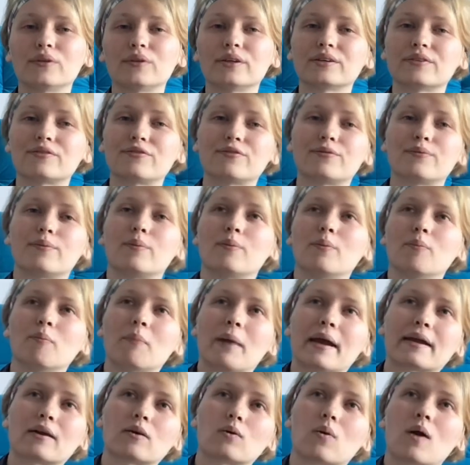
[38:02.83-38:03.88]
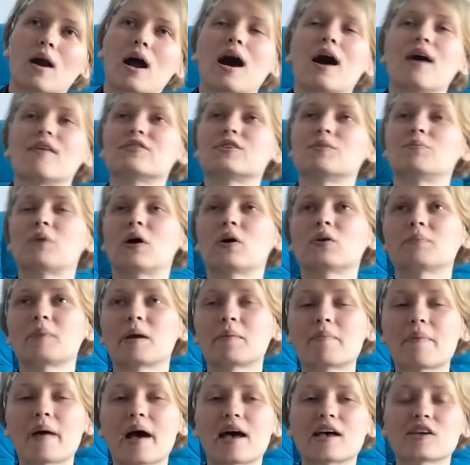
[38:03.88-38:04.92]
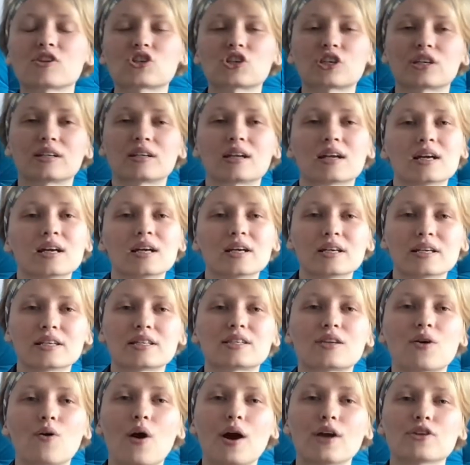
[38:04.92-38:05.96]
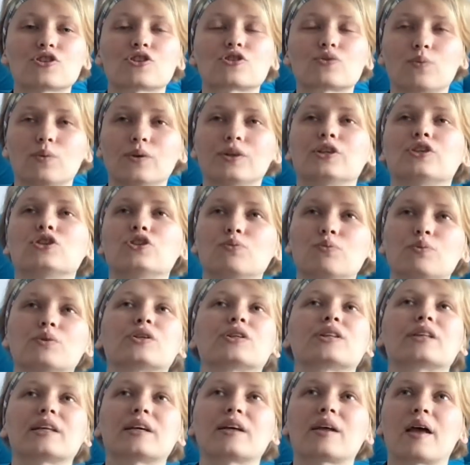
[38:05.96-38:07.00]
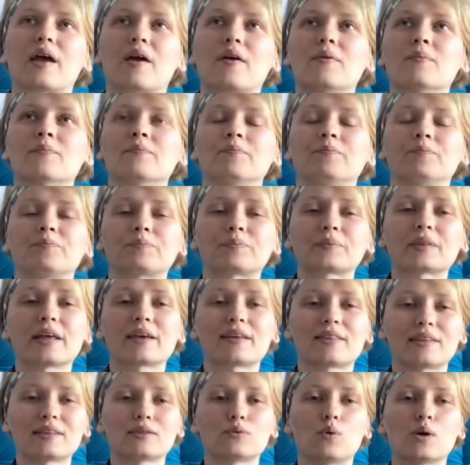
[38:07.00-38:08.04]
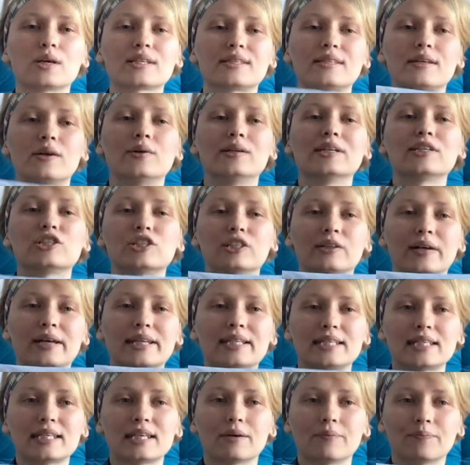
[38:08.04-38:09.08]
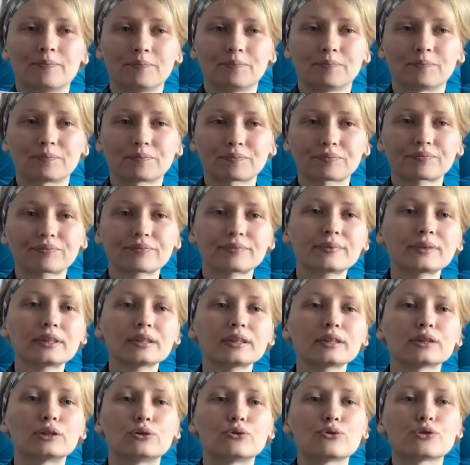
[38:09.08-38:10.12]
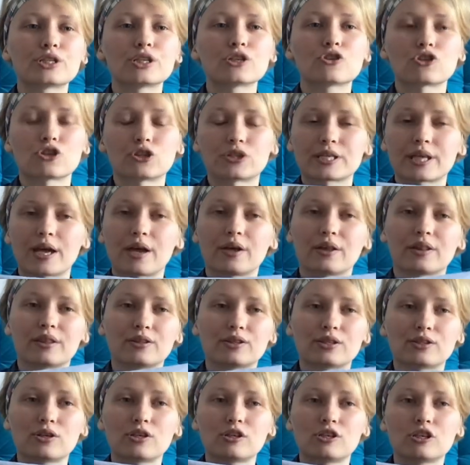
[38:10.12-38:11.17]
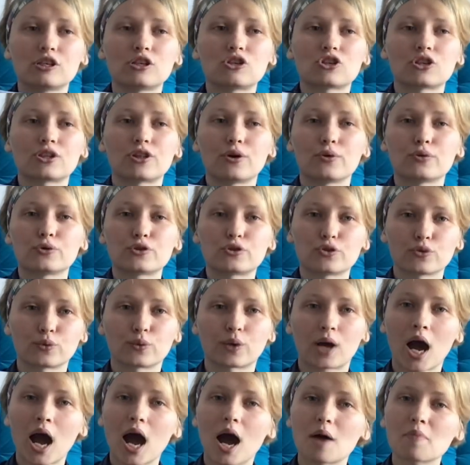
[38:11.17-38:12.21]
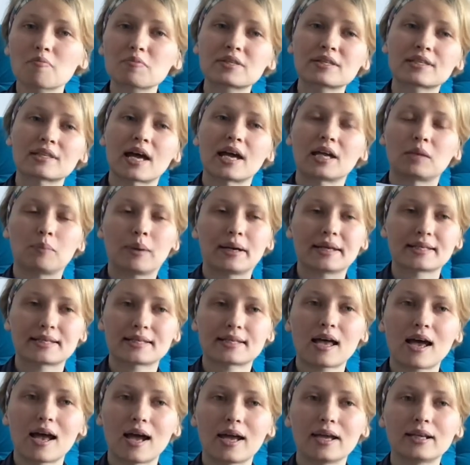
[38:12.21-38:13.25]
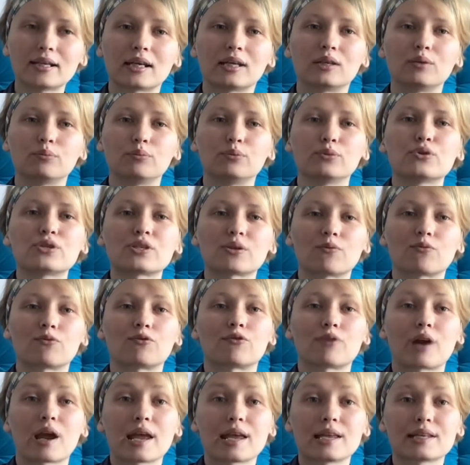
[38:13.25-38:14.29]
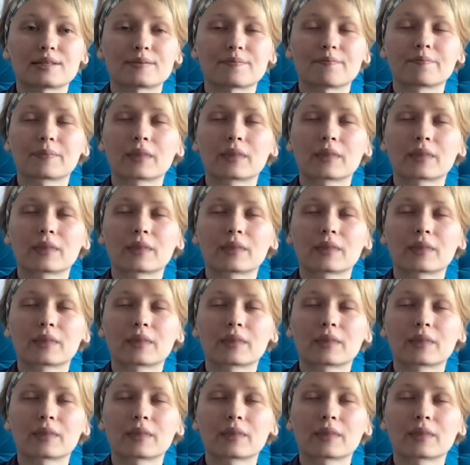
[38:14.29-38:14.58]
the, my craft, about my passion. So I just wanted to put it there. Like that was the original idea. To stitch, it to stitch those two cups side by side and put some frays.